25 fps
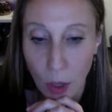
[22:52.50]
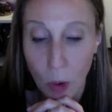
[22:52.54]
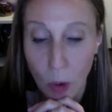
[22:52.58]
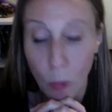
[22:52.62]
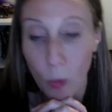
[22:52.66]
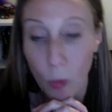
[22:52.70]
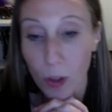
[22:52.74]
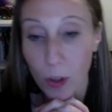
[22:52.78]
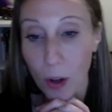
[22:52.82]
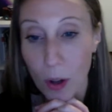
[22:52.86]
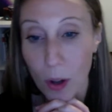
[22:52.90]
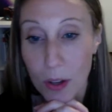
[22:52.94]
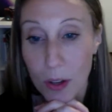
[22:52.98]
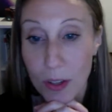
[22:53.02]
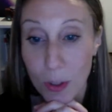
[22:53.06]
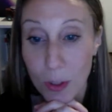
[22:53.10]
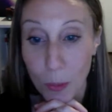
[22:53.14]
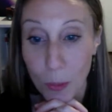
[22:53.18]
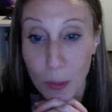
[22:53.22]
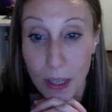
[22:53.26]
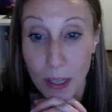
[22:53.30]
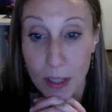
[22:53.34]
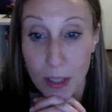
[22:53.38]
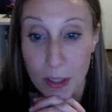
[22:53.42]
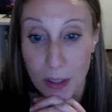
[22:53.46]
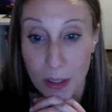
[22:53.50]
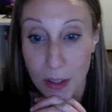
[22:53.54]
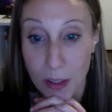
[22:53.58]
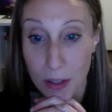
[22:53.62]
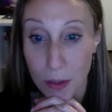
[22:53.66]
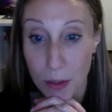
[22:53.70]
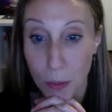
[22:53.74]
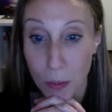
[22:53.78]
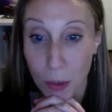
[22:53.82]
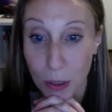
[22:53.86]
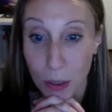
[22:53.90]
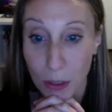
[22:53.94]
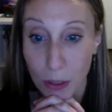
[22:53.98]
what also makes this
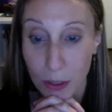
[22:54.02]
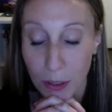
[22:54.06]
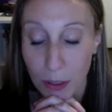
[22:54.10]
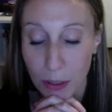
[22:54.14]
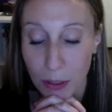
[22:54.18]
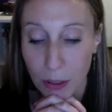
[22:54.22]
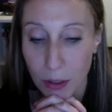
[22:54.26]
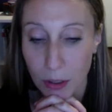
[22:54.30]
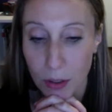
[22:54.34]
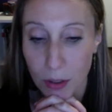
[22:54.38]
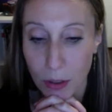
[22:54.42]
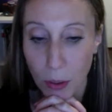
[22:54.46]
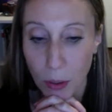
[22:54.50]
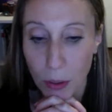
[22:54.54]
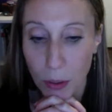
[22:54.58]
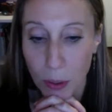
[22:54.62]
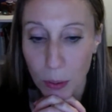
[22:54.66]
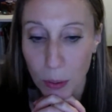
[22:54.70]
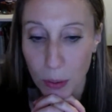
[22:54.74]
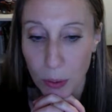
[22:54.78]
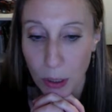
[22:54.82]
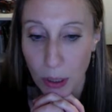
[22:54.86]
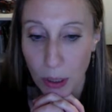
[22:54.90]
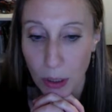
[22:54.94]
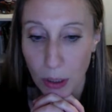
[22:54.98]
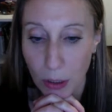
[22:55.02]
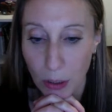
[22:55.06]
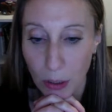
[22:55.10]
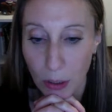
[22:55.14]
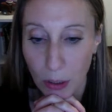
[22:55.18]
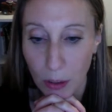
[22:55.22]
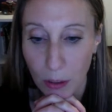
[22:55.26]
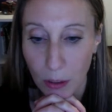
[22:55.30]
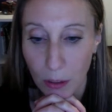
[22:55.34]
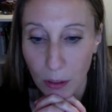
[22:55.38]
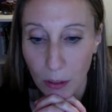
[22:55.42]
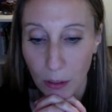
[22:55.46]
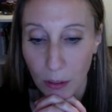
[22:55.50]
world so unique
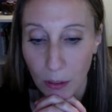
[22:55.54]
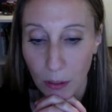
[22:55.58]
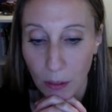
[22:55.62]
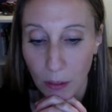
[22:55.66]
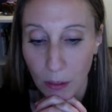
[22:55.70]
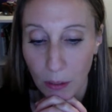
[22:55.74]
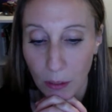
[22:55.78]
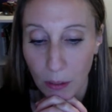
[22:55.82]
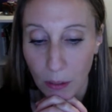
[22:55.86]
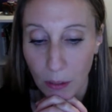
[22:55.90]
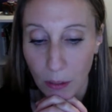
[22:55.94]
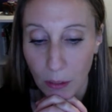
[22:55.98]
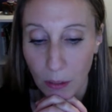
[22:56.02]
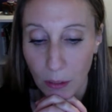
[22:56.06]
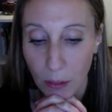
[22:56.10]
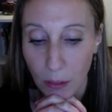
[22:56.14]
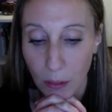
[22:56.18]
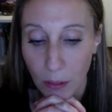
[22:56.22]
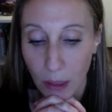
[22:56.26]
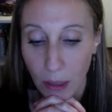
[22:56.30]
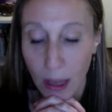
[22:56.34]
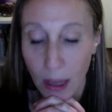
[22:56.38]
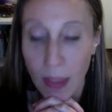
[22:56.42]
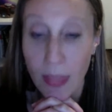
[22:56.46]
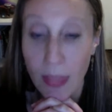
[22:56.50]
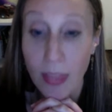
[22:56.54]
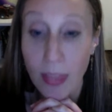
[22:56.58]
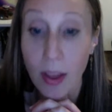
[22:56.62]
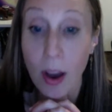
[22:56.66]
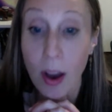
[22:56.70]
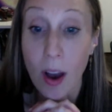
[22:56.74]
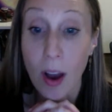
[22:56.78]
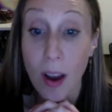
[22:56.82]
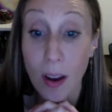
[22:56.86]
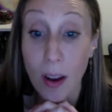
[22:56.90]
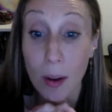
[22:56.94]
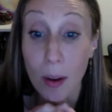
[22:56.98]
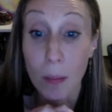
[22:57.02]
and the
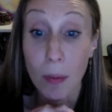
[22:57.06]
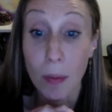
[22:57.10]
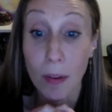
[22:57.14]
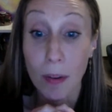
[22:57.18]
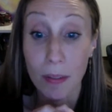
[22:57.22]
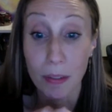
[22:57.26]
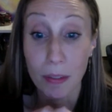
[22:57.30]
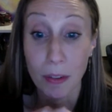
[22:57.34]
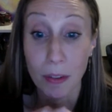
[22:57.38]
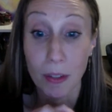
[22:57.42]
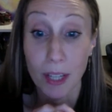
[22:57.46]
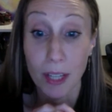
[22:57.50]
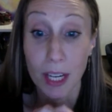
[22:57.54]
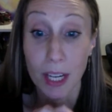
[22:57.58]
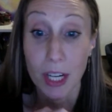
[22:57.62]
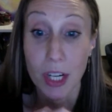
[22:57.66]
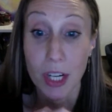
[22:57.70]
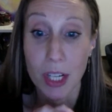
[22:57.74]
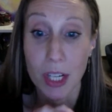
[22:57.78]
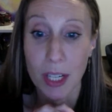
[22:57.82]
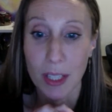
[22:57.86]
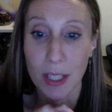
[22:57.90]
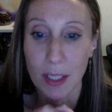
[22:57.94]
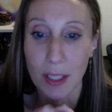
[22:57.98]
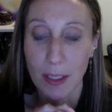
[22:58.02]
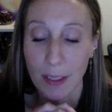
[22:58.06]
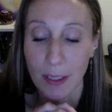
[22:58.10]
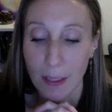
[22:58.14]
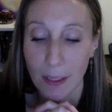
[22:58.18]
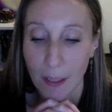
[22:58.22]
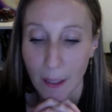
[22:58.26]
hub of creation